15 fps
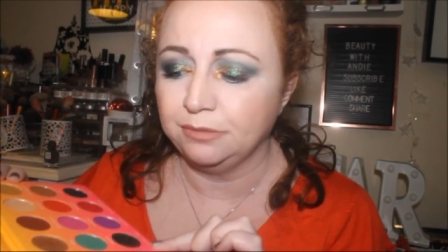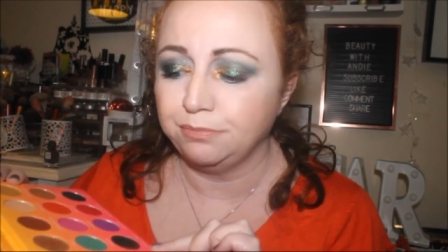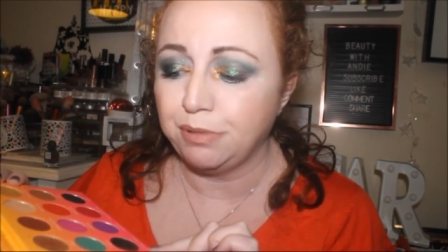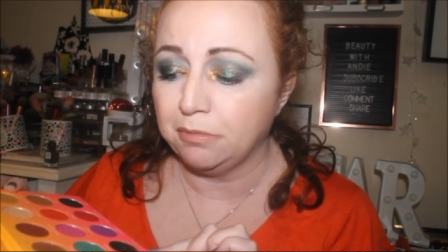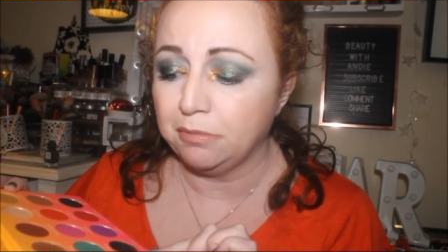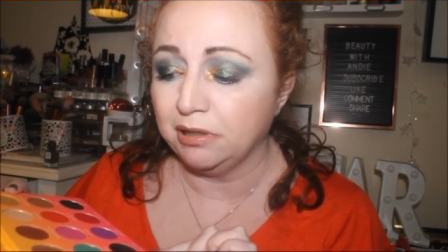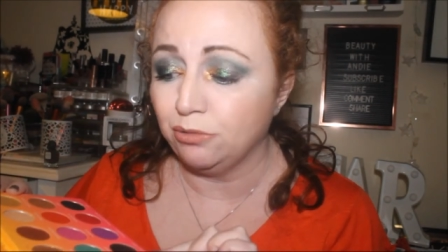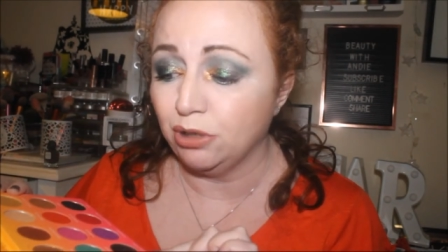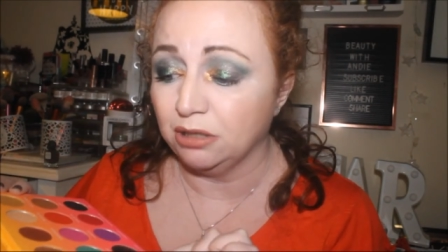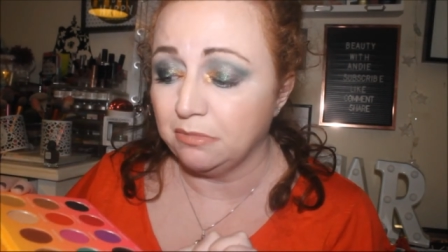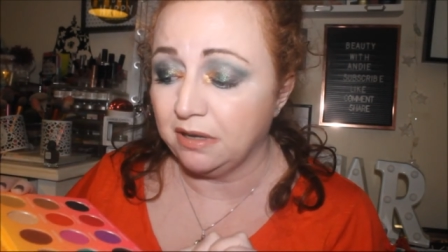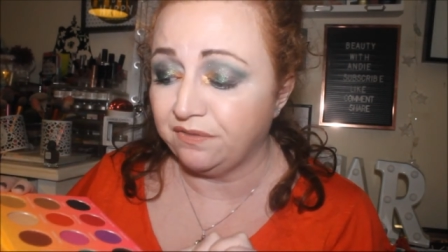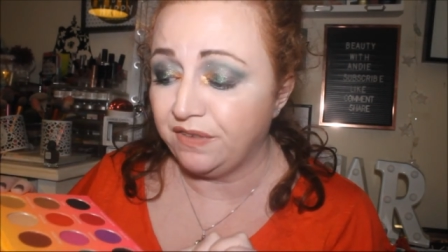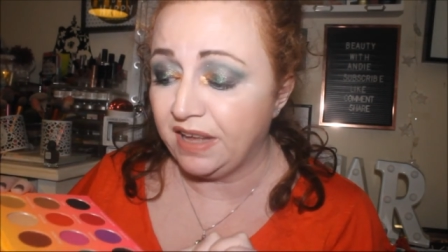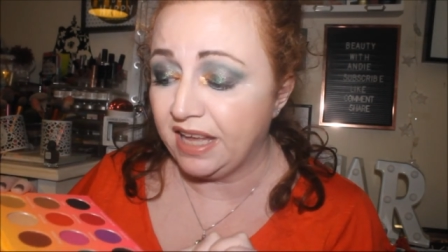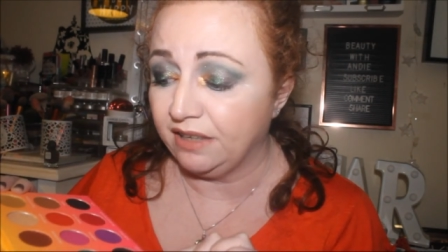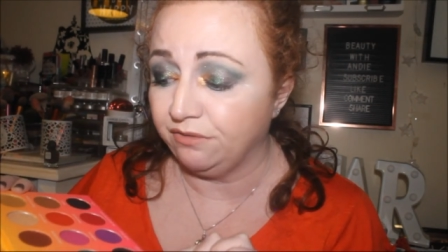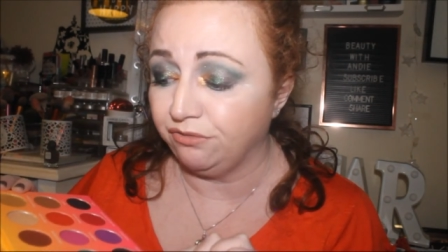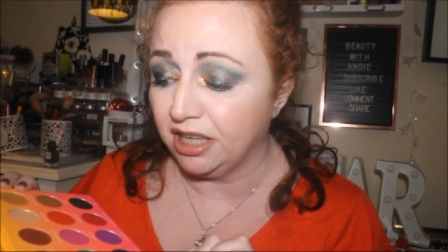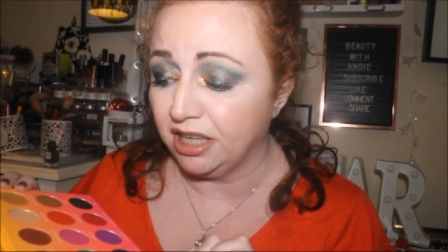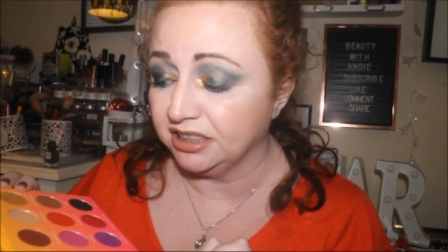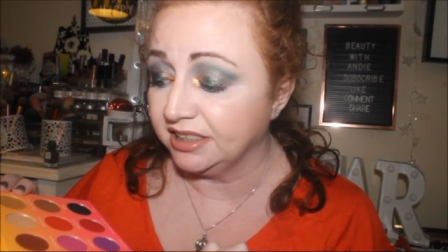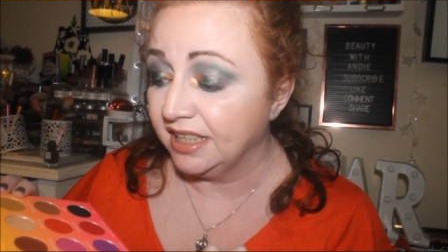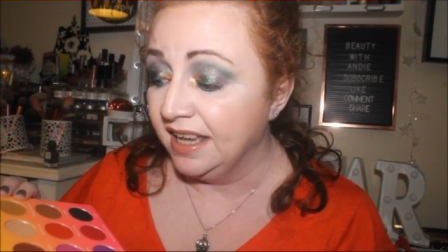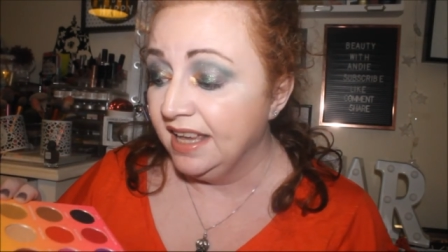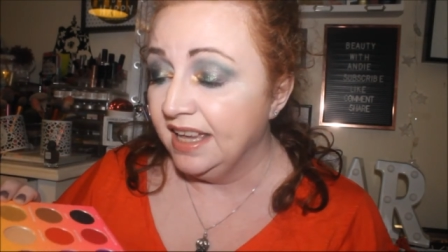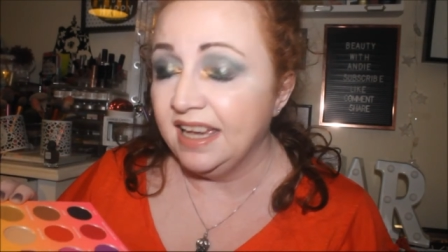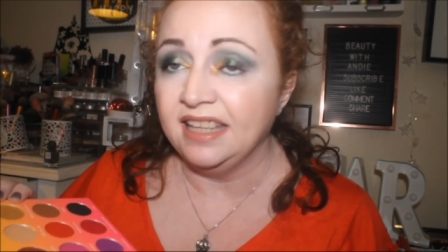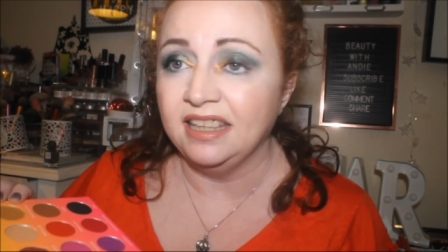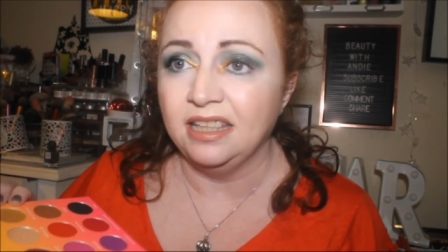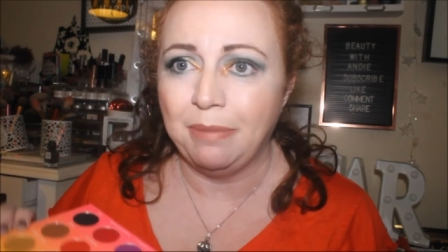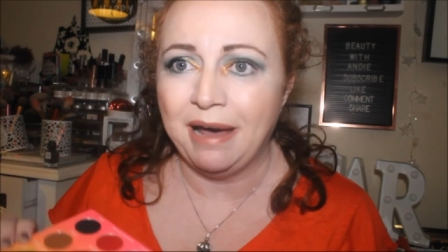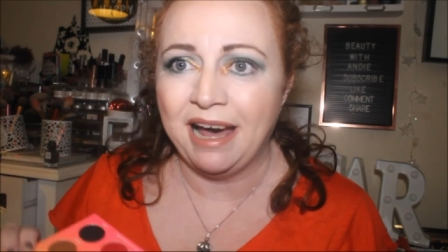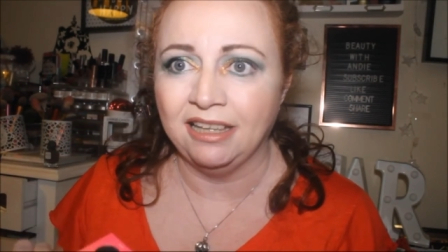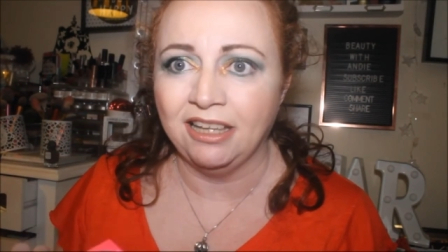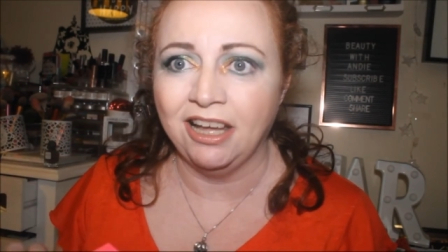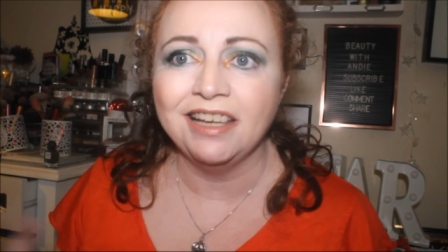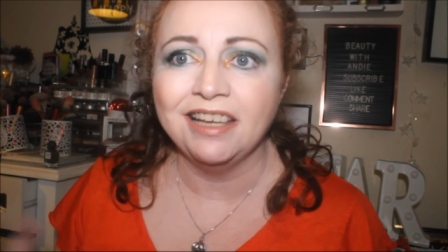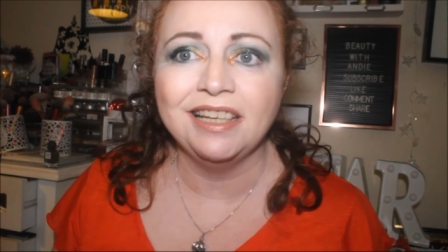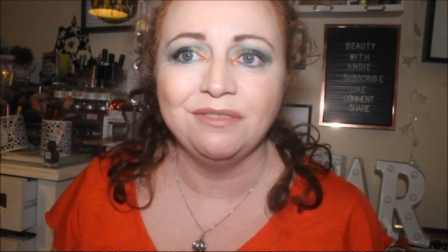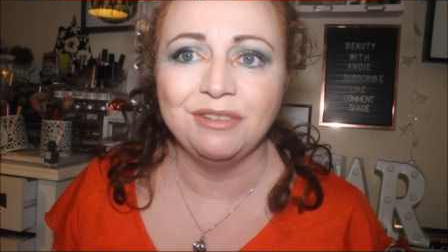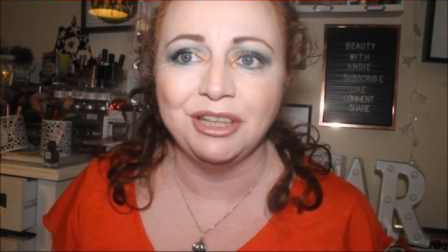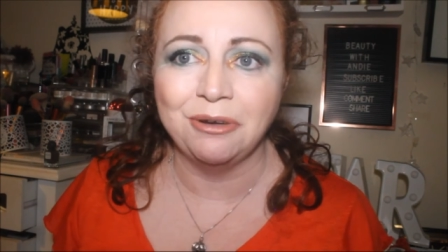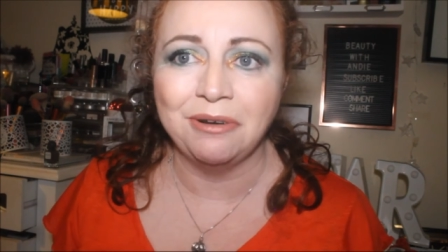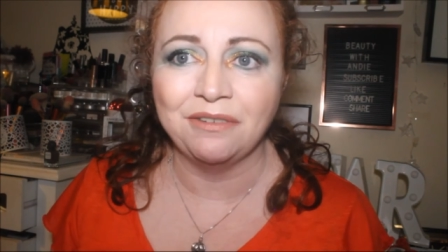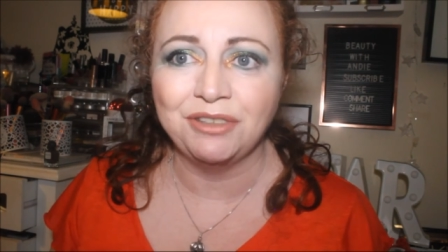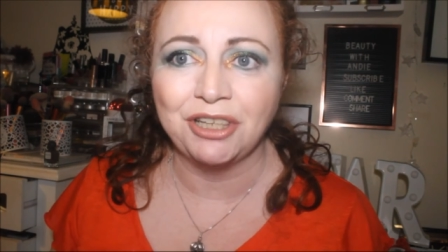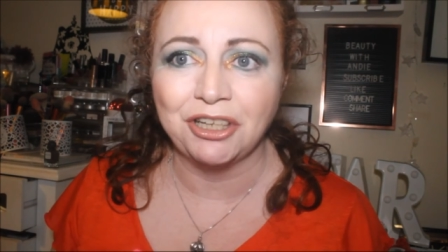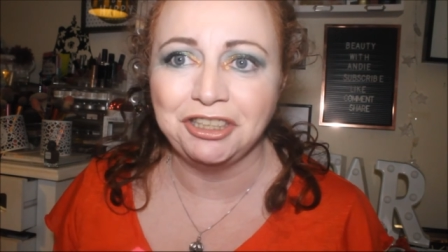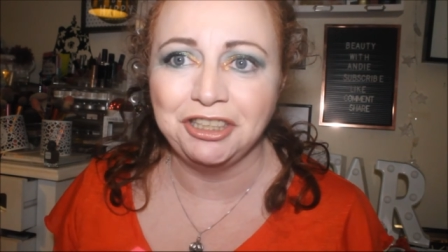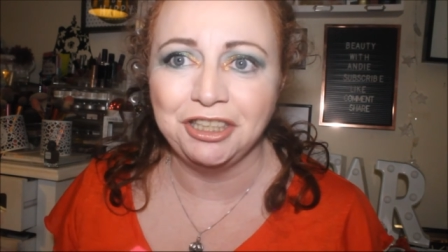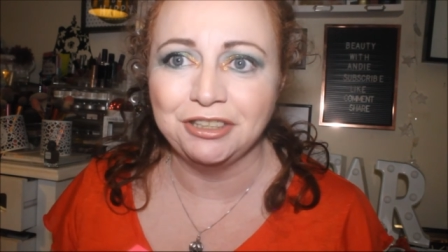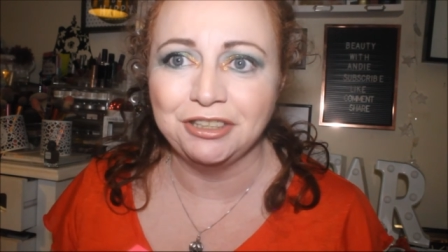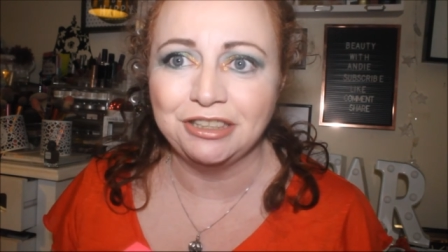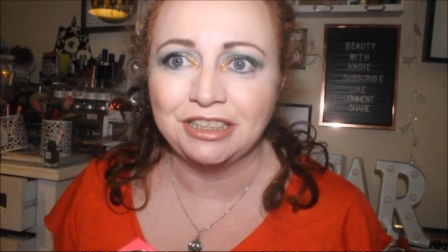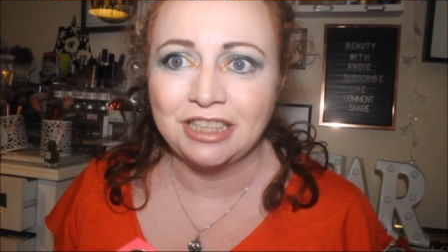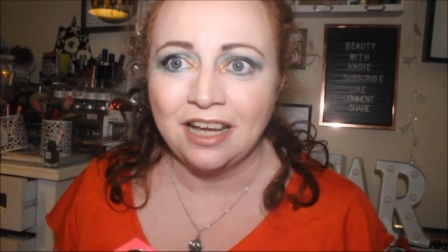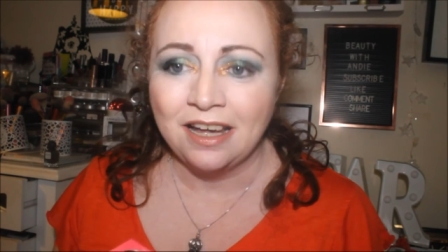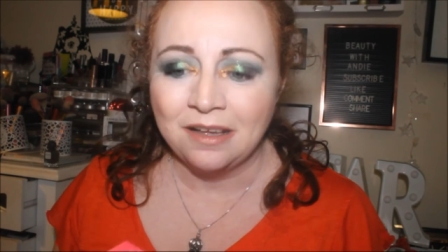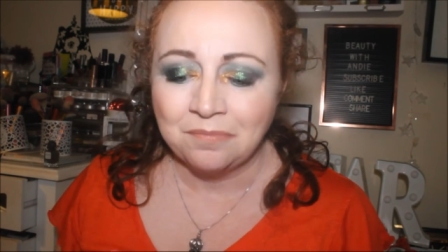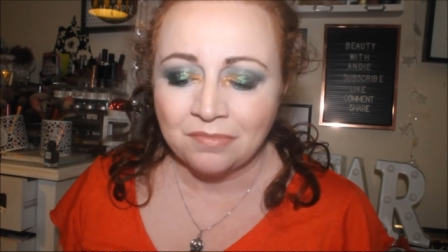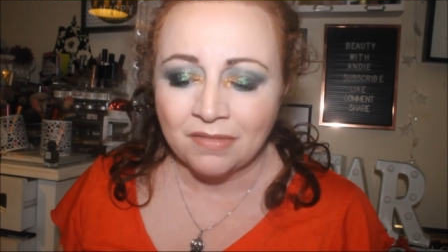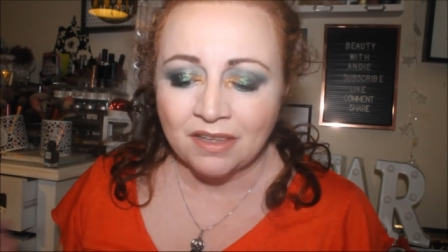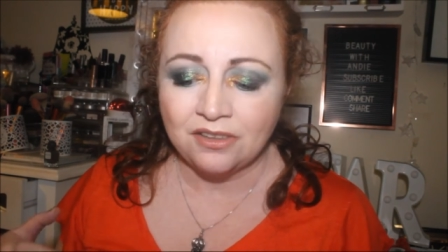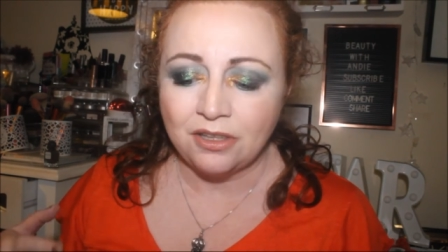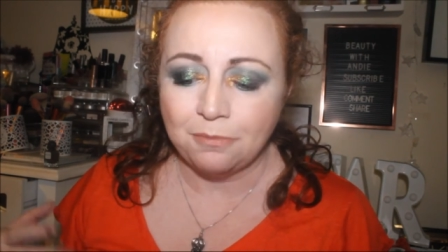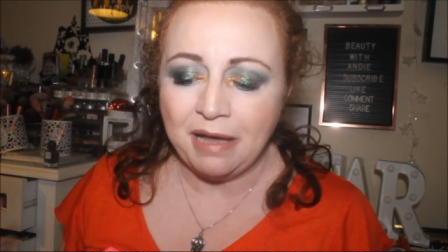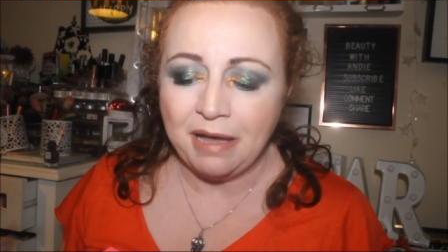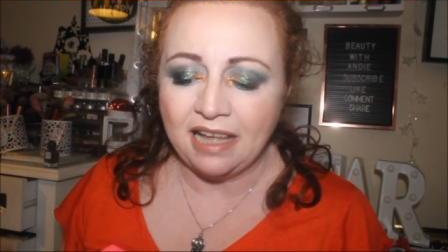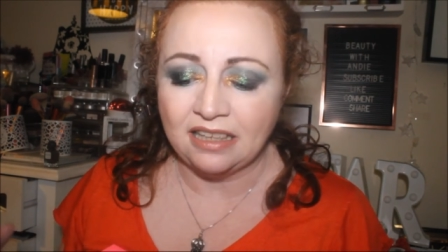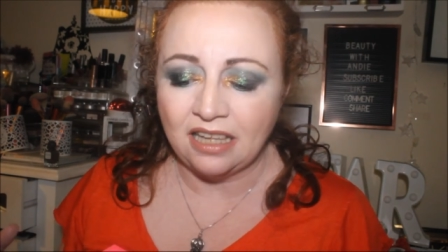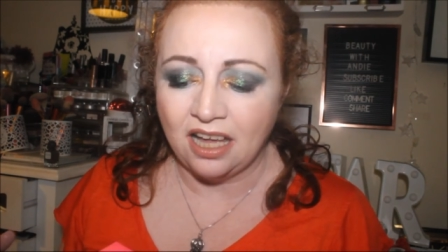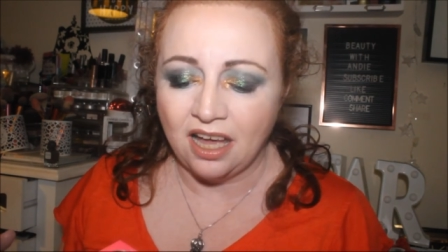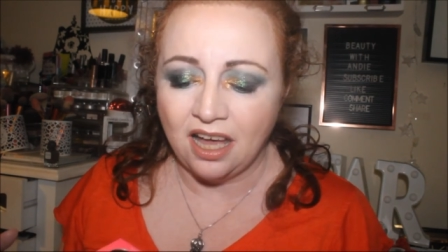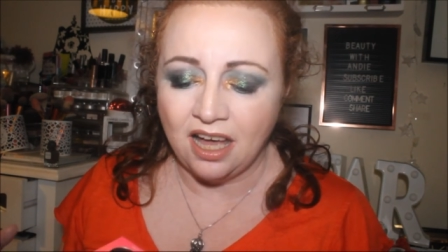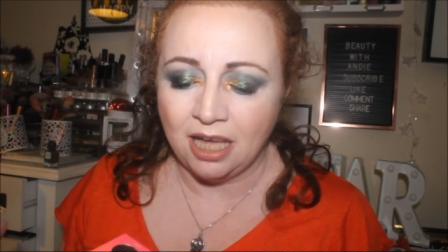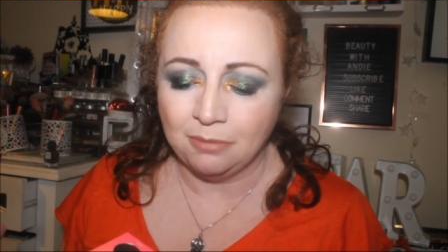It's probably one of my favourites in the palette, even though I've not used the palette.